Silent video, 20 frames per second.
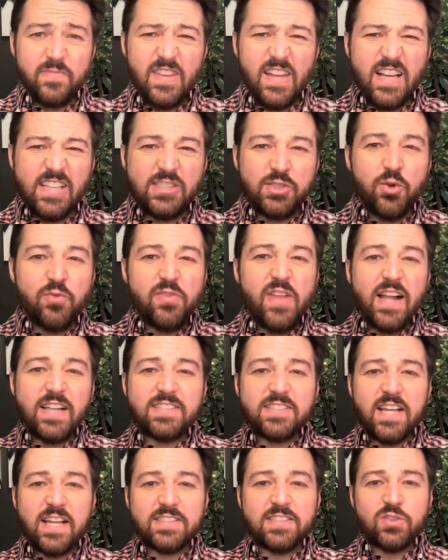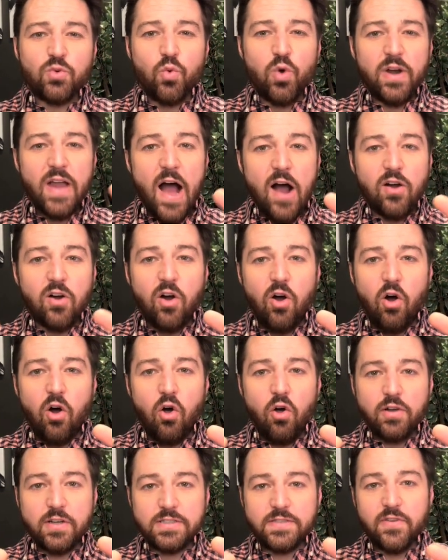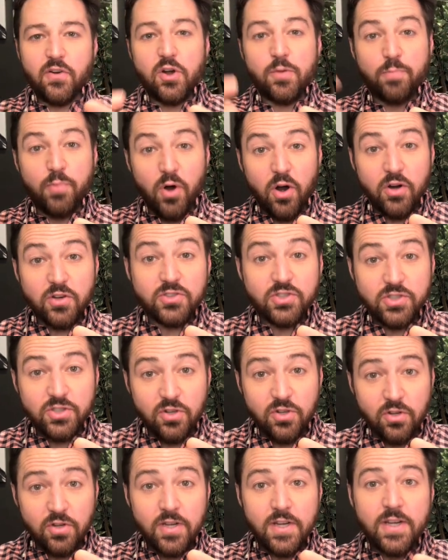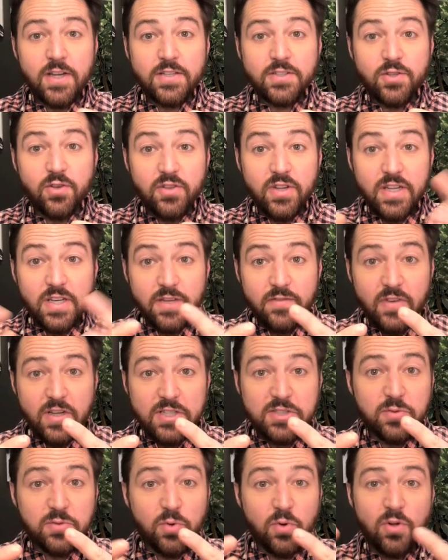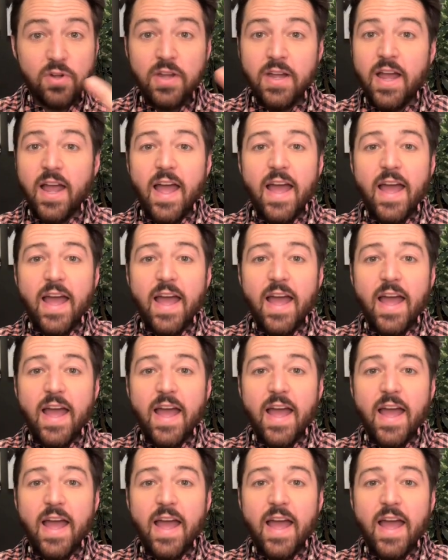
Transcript: So in that sense, the word alcoholic is very personal to the individual,